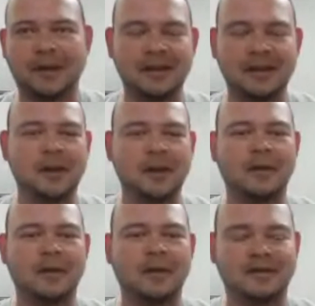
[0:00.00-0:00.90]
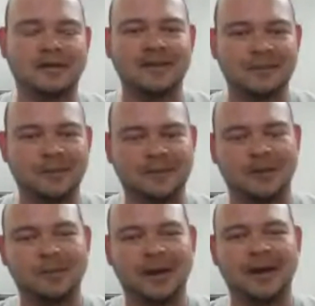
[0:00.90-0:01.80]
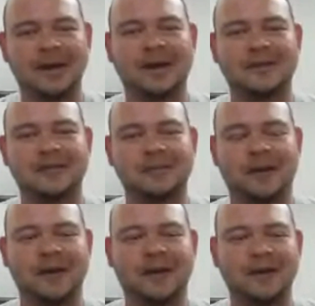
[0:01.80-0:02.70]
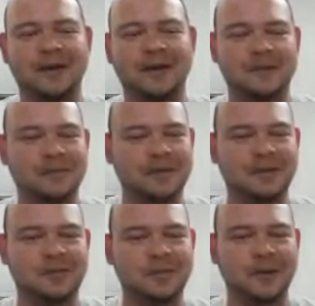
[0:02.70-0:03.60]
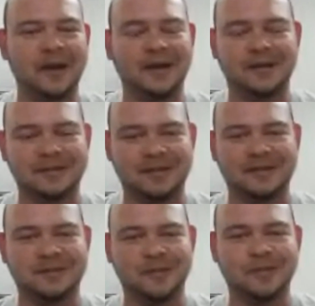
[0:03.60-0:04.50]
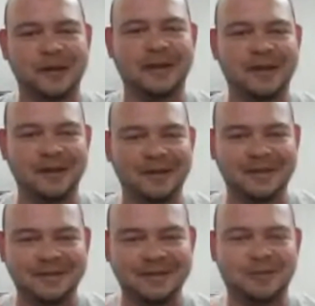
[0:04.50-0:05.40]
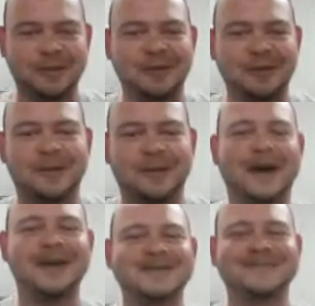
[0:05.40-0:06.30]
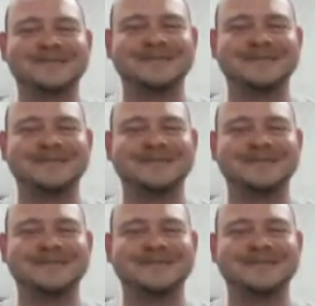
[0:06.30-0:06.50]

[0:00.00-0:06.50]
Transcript: Buy the big ones, but don't buy another small helicopter of a different brand, because this will be the right one to buy.